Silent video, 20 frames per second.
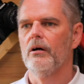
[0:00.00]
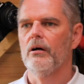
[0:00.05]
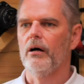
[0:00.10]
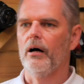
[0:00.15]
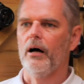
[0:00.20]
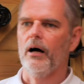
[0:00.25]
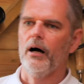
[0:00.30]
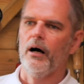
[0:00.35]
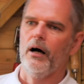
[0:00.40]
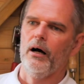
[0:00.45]

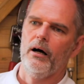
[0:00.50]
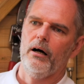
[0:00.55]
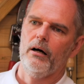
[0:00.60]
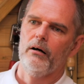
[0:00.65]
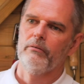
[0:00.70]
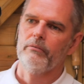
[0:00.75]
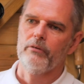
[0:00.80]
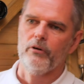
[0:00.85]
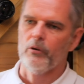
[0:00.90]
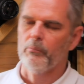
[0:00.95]

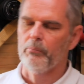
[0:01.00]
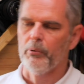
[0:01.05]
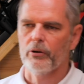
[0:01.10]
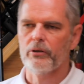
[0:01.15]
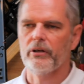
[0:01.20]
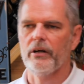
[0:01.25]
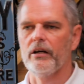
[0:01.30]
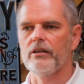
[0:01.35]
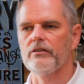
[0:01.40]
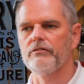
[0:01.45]

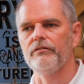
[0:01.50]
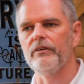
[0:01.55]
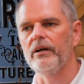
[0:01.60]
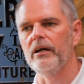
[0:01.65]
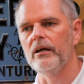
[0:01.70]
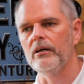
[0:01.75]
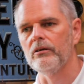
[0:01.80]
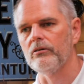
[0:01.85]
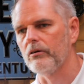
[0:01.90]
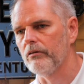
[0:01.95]
broadcast
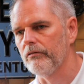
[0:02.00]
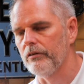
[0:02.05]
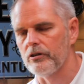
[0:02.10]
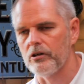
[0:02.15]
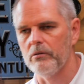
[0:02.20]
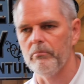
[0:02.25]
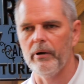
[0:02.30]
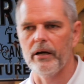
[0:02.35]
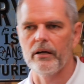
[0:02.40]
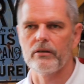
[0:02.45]
feed or a
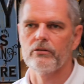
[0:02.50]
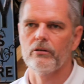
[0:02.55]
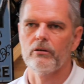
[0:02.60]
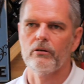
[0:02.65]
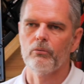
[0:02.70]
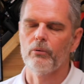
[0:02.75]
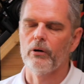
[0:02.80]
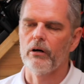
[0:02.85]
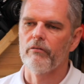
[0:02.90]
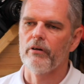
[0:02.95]
vision mixer or
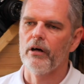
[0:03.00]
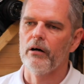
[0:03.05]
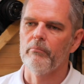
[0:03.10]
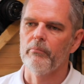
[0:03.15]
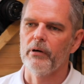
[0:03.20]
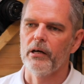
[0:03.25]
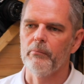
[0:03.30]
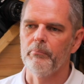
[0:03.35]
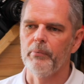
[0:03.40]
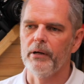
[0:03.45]
whatever that
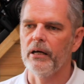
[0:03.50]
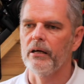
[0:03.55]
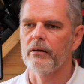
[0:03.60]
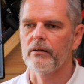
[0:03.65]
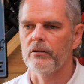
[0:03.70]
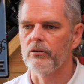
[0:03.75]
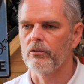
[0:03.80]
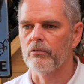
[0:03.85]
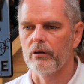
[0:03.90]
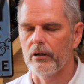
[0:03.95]
may be,
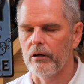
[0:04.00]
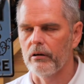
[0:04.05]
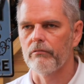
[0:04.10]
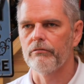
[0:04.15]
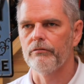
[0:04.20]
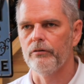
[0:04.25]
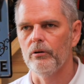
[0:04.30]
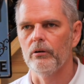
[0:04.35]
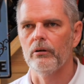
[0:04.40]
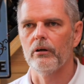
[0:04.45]
then you're getting
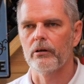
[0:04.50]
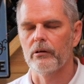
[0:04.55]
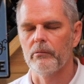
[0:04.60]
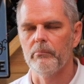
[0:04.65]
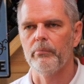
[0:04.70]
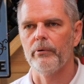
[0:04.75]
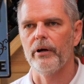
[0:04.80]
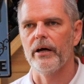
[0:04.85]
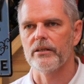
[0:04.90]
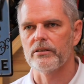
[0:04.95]
full
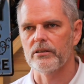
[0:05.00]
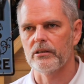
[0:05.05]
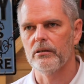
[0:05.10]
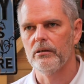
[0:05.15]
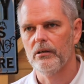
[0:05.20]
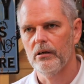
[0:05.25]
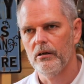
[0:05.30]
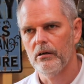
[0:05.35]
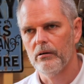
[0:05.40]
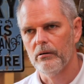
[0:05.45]
uncompressed,
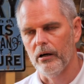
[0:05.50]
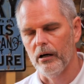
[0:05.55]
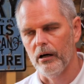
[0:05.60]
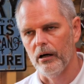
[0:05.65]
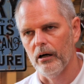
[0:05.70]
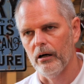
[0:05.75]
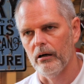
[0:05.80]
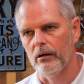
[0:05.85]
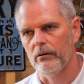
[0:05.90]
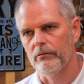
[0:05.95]

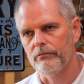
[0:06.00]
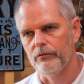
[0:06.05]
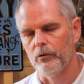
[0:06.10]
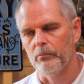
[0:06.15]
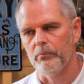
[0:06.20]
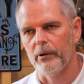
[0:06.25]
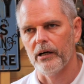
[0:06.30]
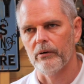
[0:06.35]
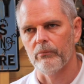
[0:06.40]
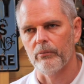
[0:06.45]
full
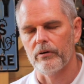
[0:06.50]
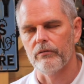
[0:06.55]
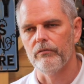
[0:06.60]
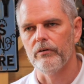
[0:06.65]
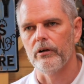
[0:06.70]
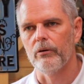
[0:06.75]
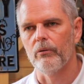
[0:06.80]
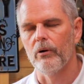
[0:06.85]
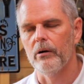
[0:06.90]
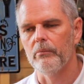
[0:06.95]
bandwidth
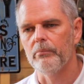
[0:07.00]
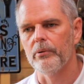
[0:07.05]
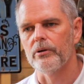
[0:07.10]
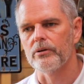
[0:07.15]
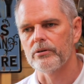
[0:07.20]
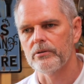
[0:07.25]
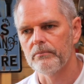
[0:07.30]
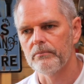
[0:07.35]
video outputs.